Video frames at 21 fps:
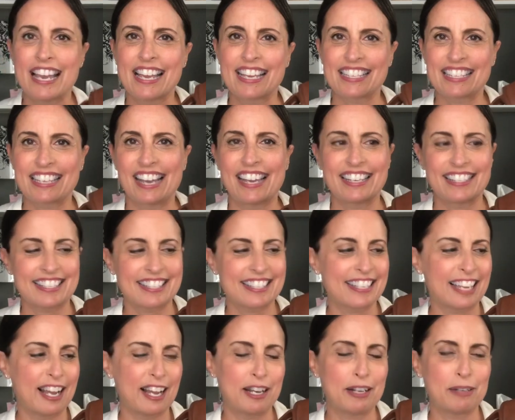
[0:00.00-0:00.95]
get
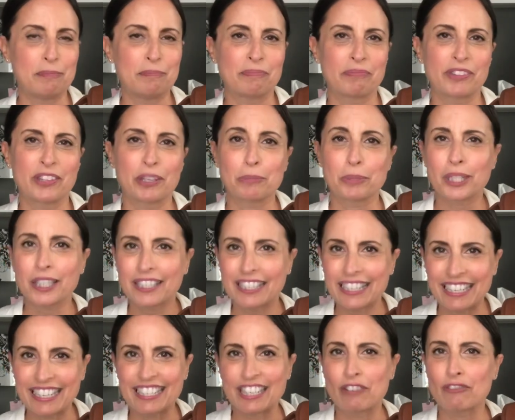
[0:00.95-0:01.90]
um, them
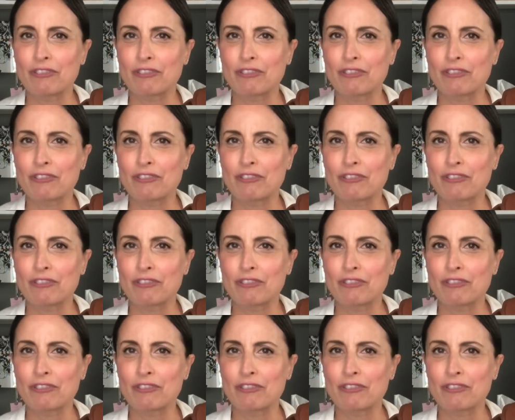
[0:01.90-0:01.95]
clean and